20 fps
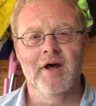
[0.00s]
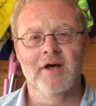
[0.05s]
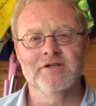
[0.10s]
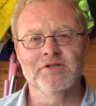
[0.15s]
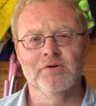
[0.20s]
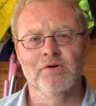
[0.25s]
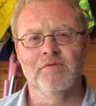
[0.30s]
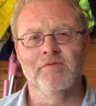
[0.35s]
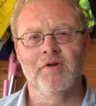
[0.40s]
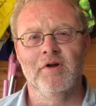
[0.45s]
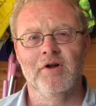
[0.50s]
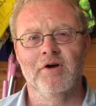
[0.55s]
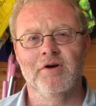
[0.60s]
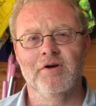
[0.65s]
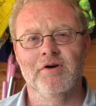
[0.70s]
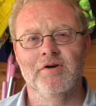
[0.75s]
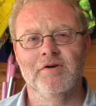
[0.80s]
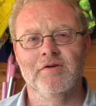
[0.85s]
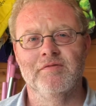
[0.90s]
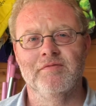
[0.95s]
There's an awful
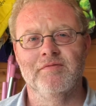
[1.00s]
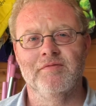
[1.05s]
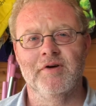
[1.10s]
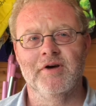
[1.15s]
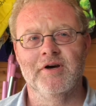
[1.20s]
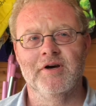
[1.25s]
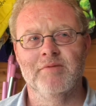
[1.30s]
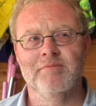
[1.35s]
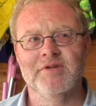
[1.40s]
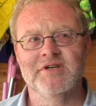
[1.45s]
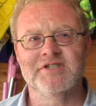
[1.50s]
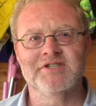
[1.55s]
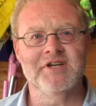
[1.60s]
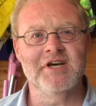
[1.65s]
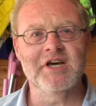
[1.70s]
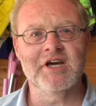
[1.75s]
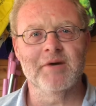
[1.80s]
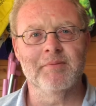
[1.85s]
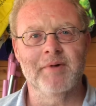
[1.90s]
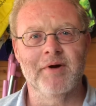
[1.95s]
lot of
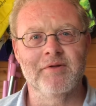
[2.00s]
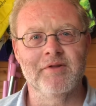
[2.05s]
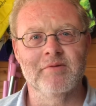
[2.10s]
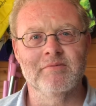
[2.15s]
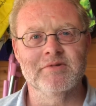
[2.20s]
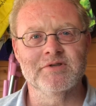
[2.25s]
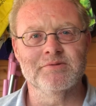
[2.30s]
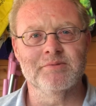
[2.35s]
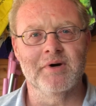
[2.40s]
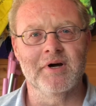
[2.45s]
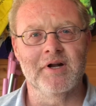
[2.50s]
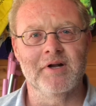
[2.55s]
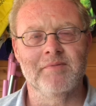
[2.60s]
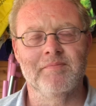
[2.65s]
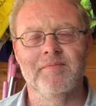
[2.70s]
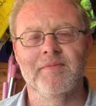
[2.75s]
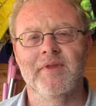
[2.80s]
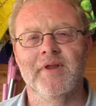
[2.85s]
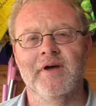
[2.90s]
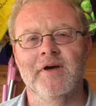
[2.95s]
mystique about them as
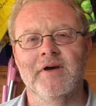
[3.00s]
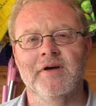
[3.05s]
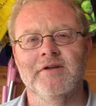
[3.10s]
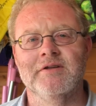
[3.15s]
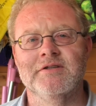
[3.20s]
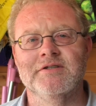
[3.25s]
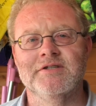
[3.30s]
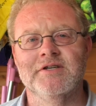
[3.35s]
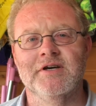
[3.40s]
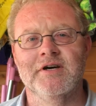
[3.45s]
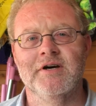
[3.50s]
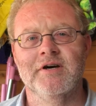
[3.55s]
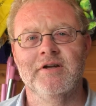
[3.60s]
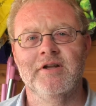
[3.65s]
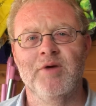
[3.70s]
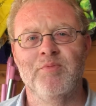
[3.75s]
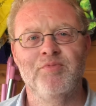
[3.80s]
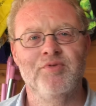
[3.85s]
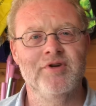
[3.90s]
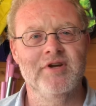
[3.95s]
well. And
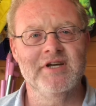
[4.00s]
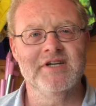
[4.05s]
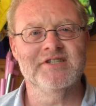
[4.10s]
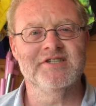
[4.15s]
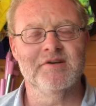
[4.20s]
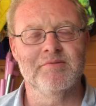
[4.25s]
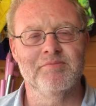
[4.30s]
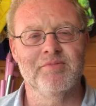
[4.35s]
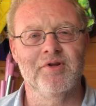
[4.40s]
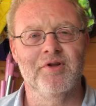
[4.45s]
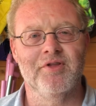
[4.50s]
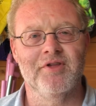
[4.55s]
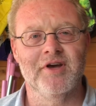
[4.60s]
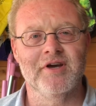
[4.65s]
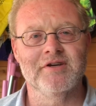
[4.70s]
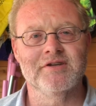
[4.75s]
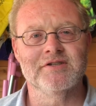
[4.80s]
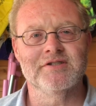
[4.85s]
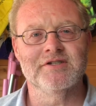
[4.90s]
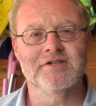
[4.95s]
they're pretty simple
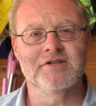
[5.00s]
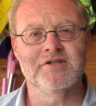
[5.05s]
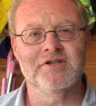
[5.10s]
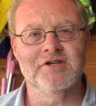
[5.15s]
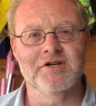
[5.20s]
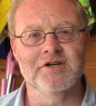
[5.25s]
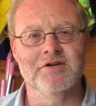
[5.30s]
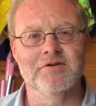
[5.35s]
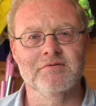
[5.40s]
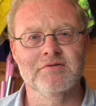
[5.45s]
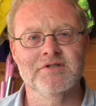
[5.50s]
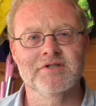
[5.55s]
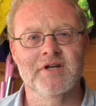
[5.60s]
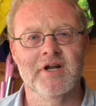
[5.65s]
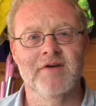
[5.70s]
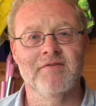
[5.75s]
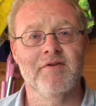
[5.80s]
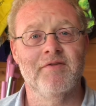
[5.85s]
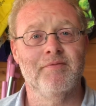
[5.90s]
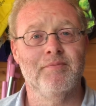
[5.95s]
things to use
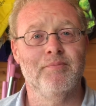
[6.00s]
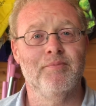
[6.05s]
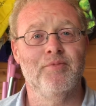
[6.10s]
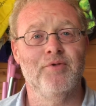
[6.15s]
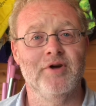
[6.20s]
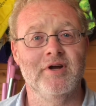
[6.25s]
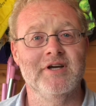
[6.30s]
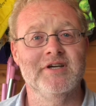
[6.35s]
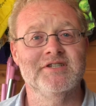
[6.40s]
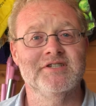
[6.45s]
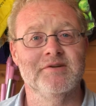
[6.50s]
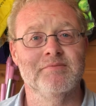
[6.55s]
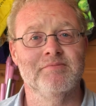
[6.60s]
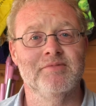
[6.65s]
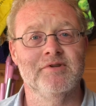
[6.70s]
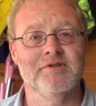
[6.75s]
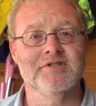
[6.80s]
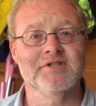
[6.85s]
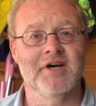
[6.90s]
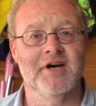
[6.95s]
and have a pretty
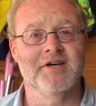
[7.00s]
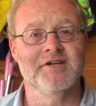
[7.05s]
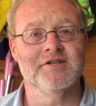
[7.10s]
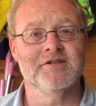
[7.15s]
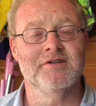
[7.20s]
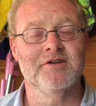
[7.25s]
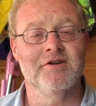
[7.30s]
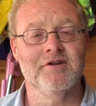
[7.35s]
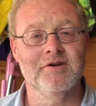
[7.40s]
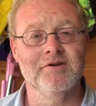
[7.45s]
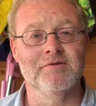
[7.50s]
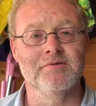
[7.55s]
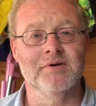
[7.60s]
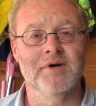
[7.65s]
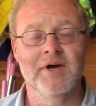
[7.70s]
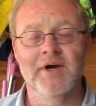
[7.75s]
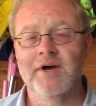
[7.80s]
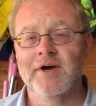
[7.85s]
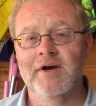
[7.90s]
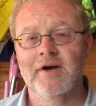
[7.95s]
simple task to do.